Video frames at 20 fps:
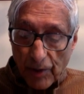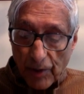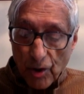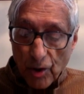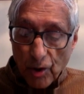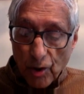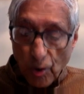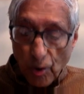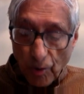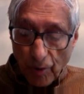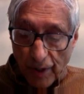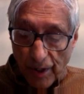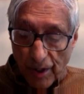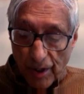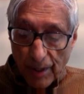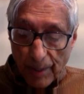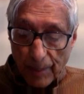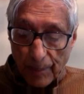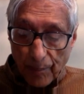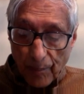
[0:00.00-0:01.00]

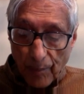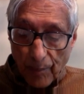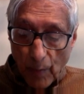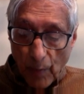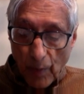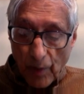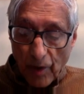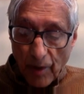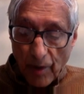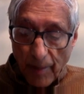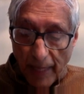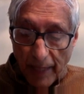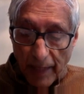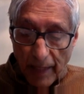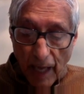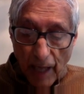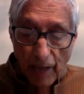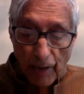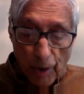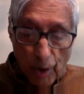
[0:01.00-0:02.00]
stories will remain
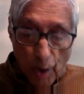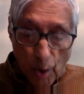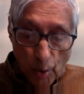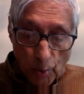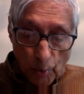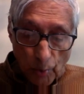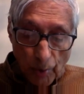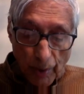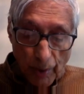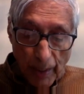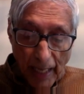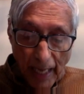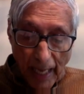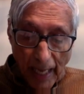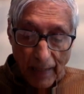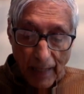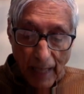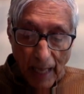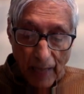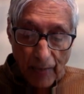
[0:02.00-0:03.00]
unknown
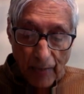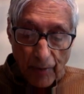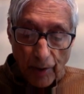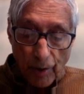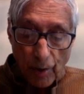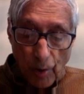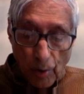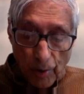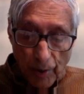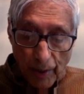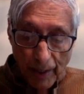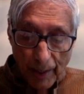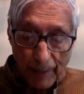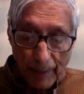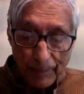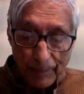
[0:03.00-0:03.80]
and unrecorded.